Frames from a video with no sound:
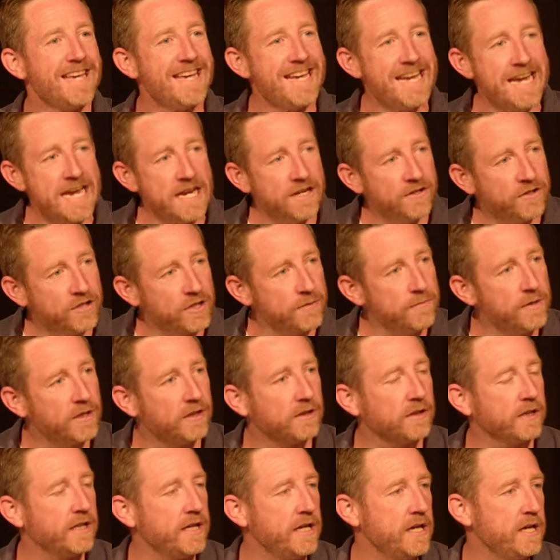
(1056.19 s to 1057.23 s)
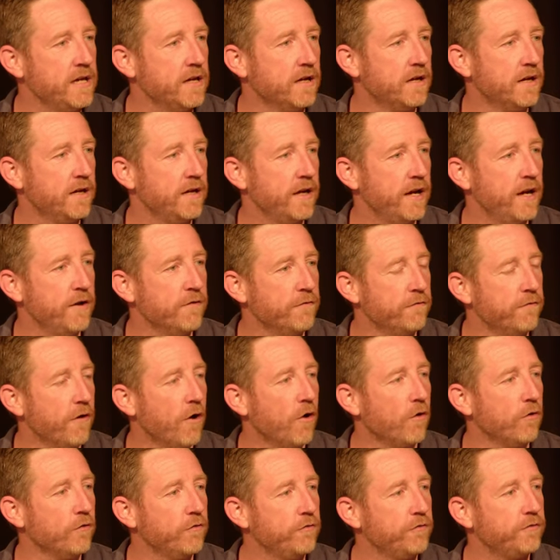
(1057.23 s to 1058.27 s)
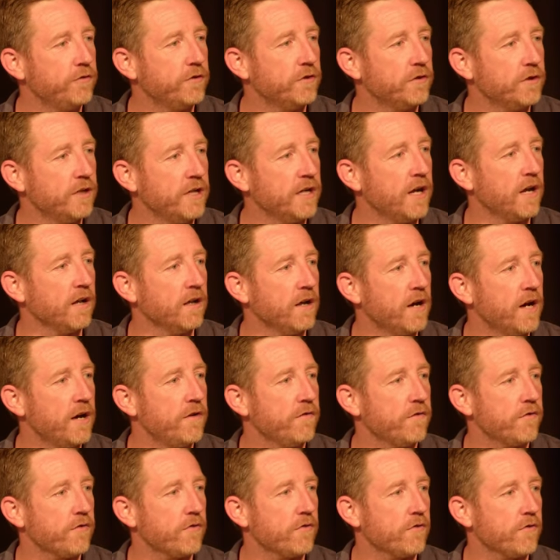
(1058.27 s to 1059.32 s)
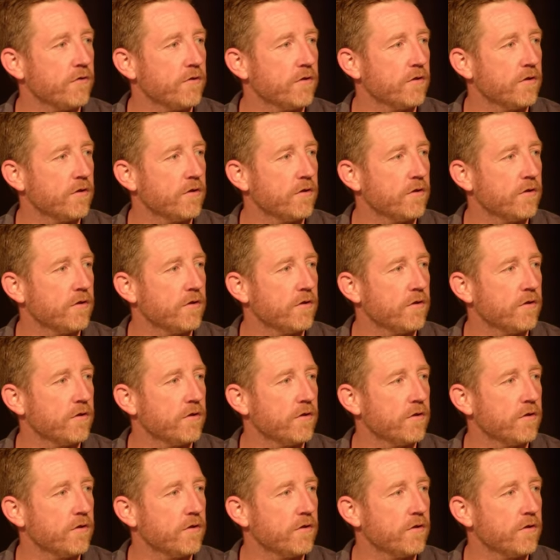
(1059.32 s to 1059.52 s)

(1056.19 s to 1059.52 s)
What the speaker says: intimately involved in our lives,